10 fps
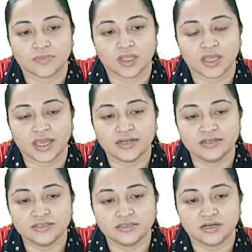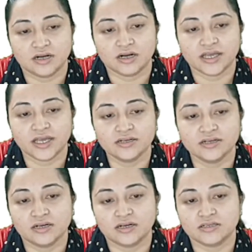and again
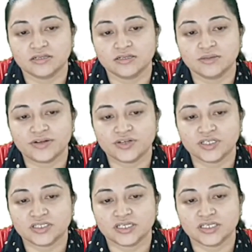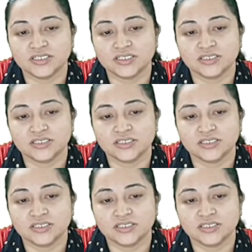another matrix is